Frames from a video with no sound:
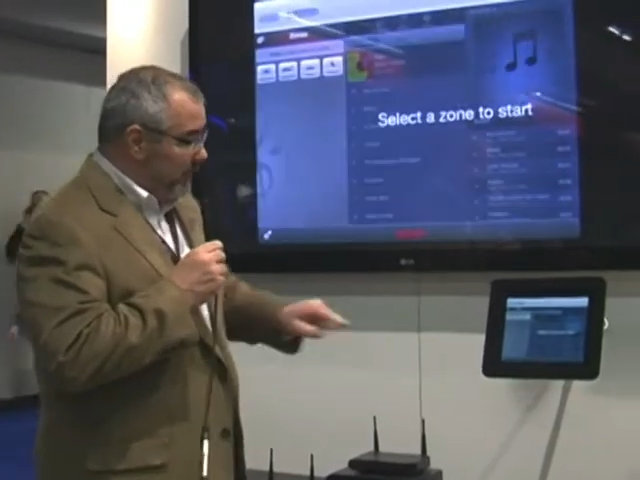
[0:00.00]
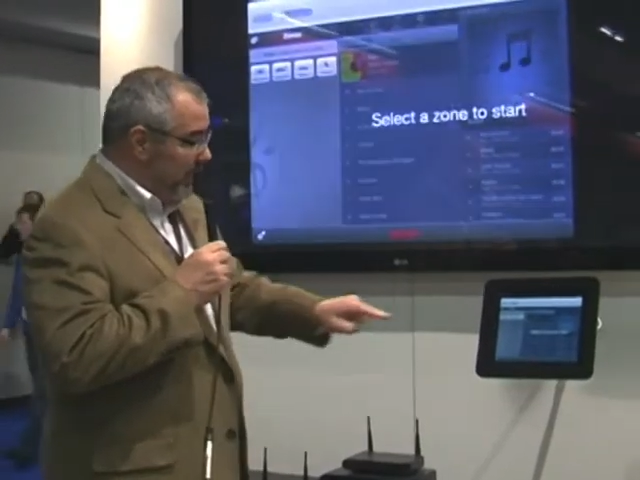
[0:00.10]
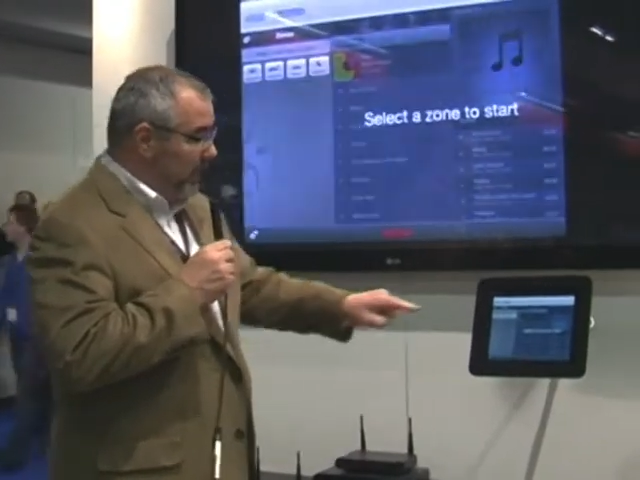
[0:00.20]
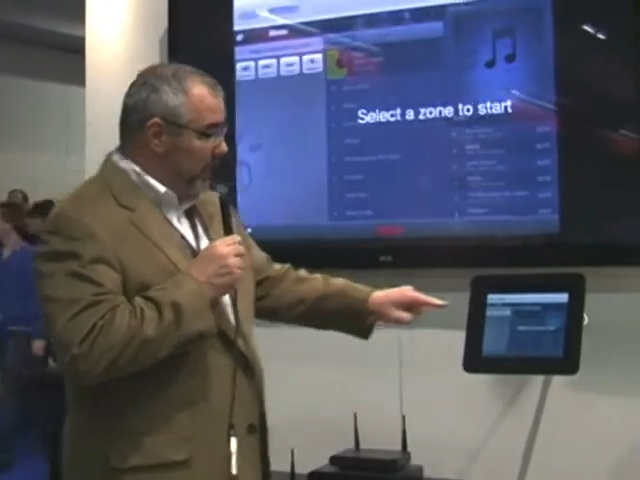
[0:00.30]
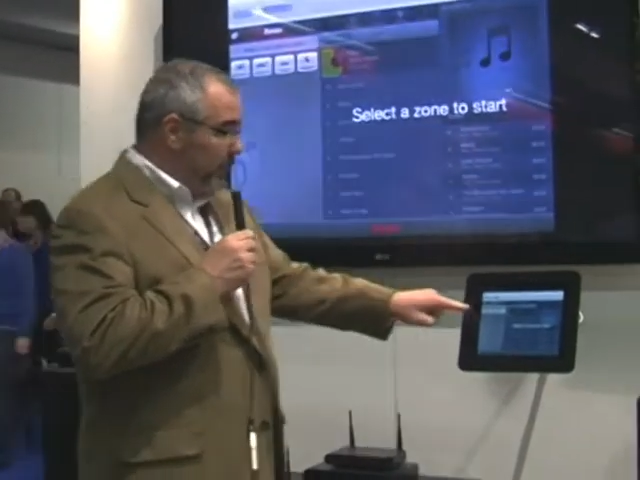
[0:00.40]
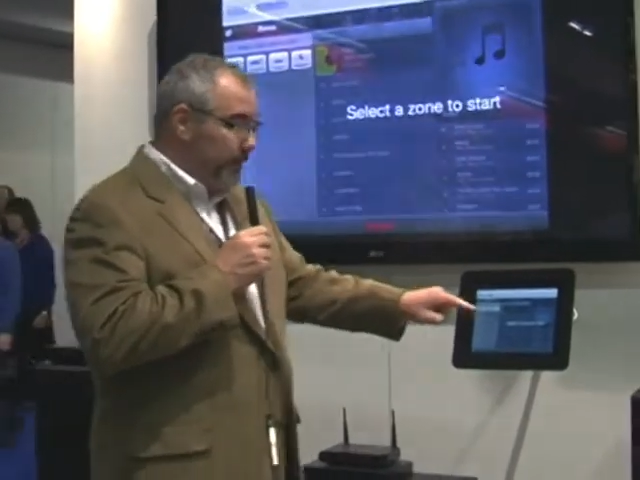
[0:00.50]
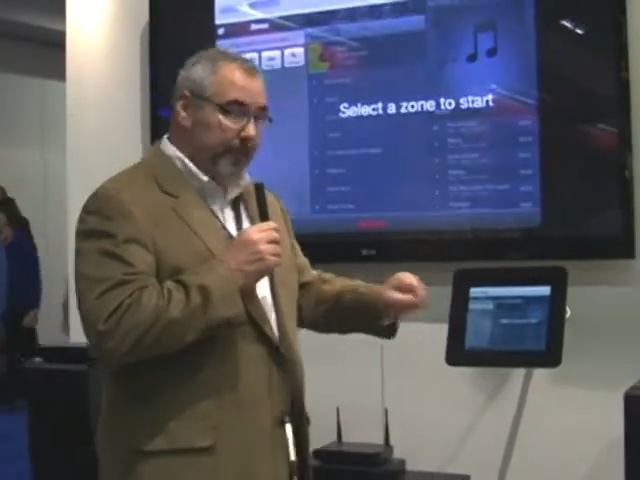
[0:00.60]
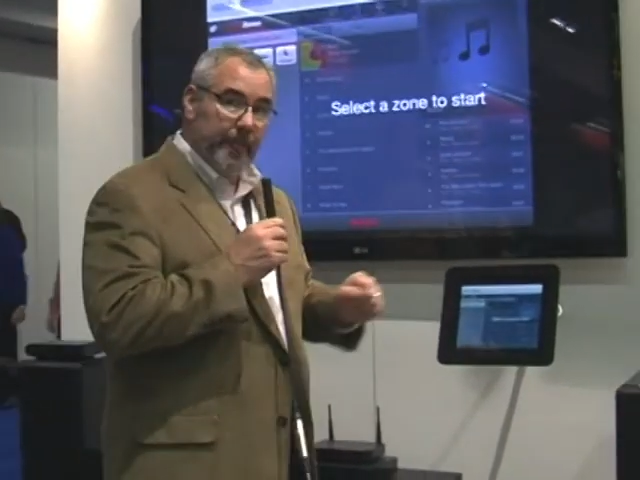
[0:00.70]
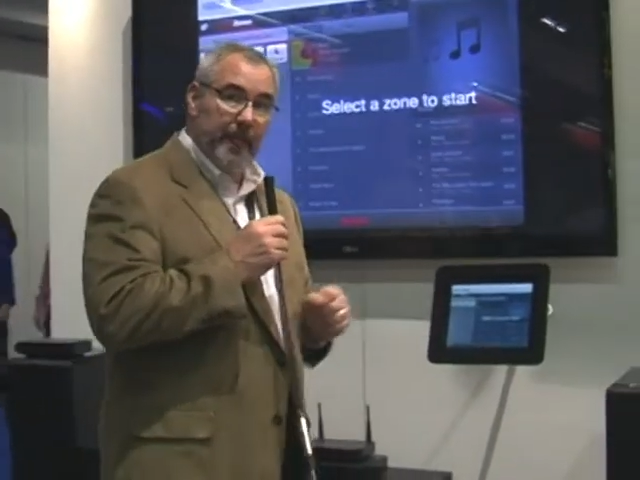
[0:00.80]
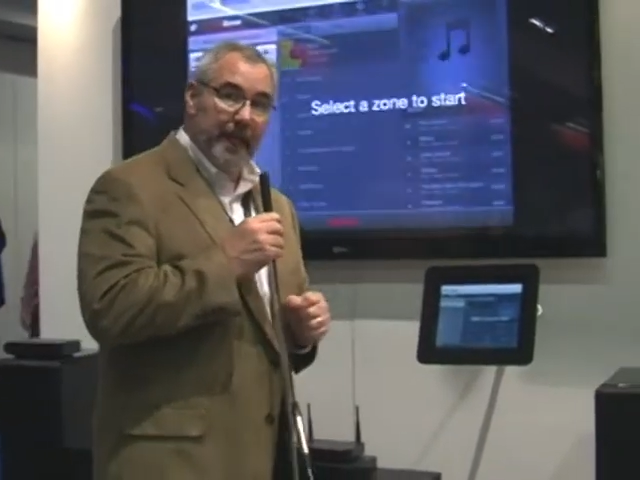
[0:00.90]
here
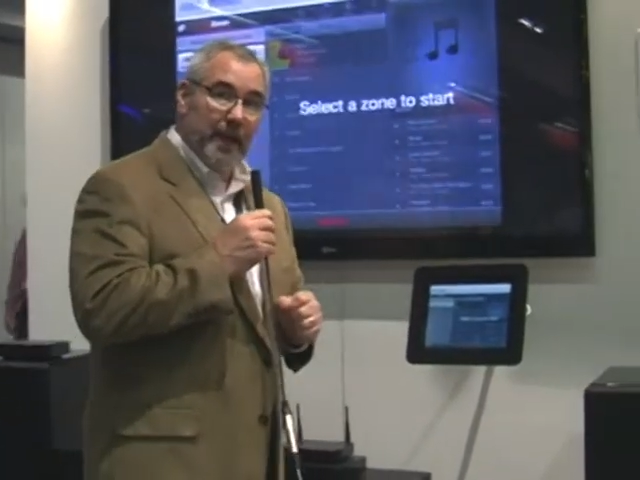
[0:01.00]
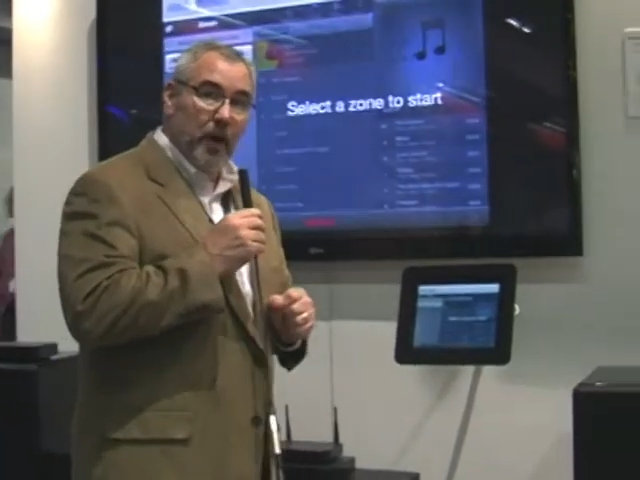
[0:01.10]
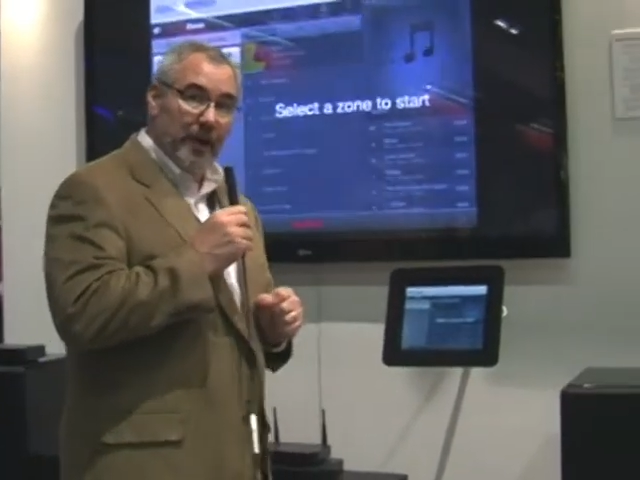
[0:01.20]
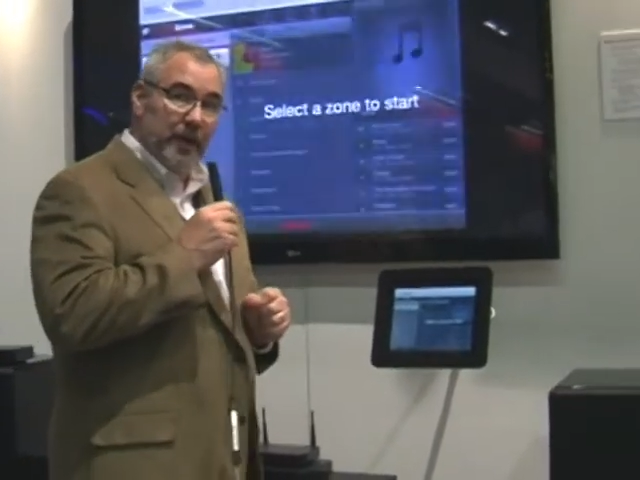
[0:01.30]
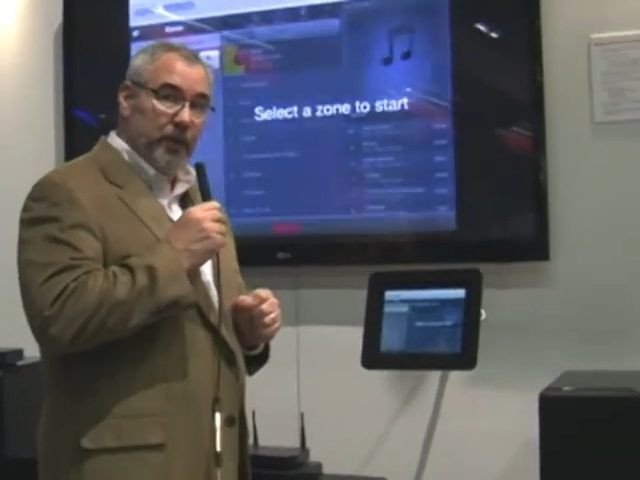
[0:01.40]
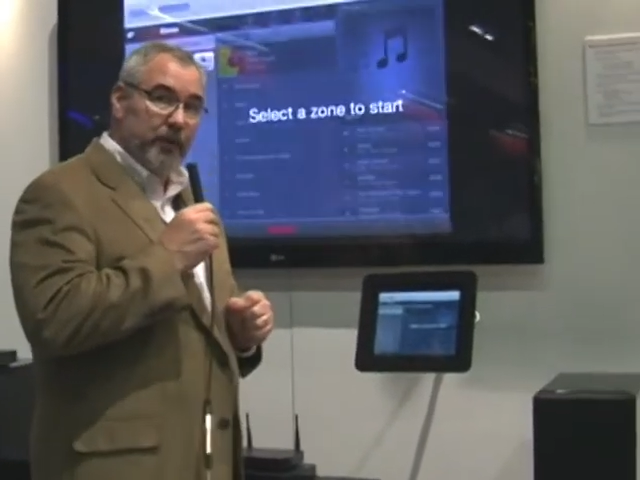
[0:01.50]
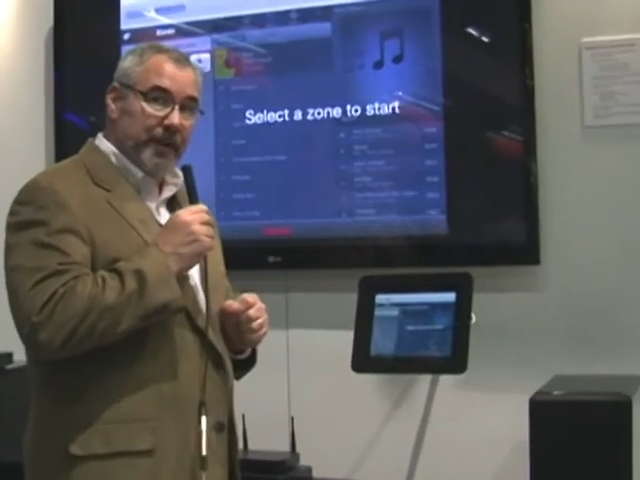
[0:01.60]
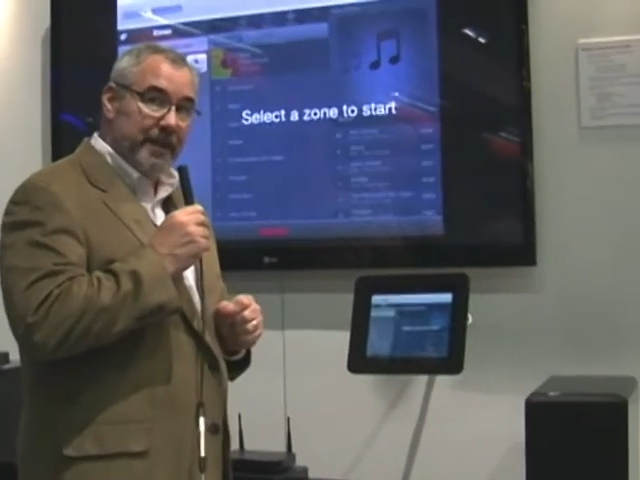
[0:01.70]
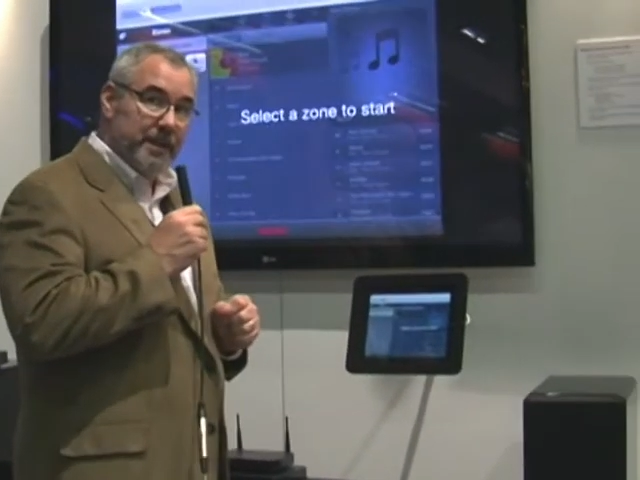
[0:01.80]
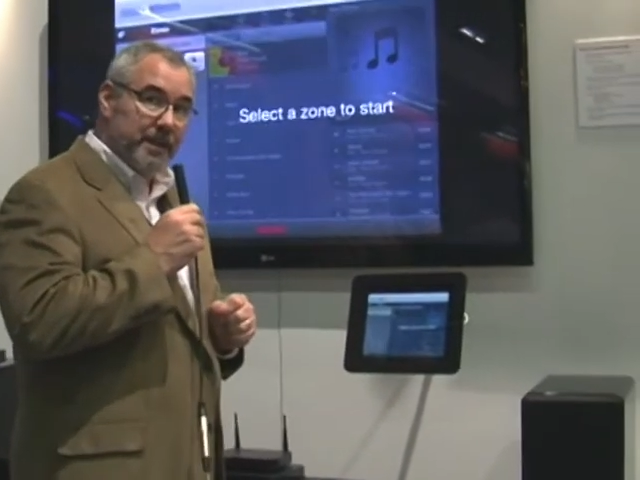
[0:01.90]
in our
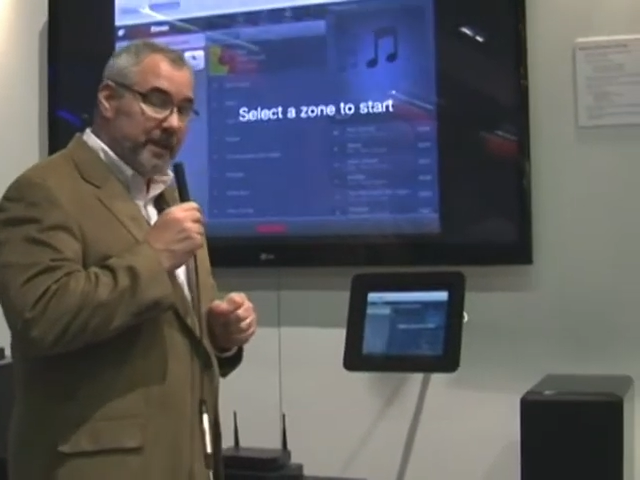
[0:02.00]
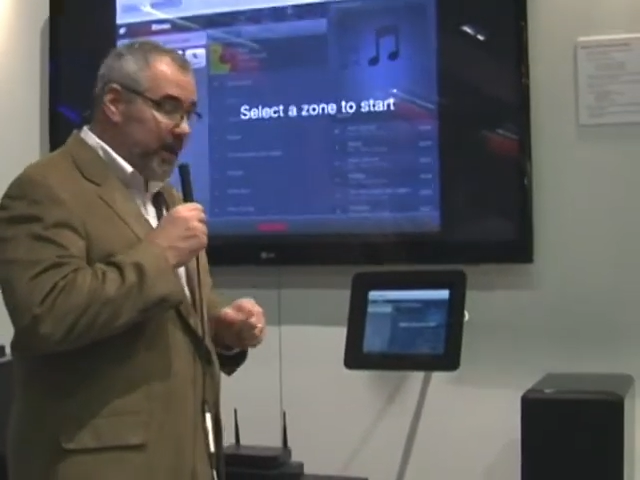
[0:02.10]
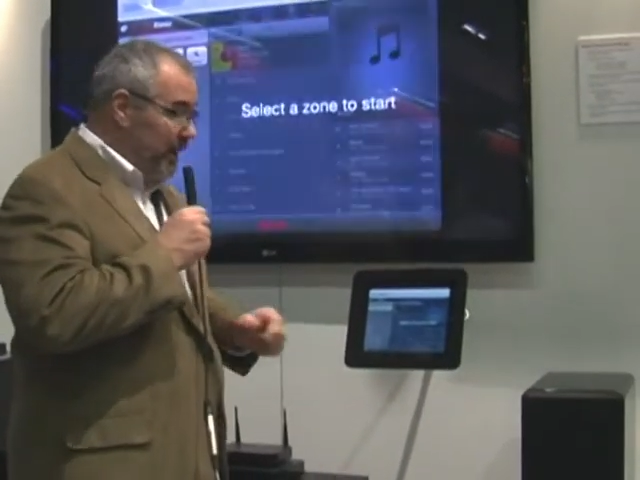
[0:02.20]
interface.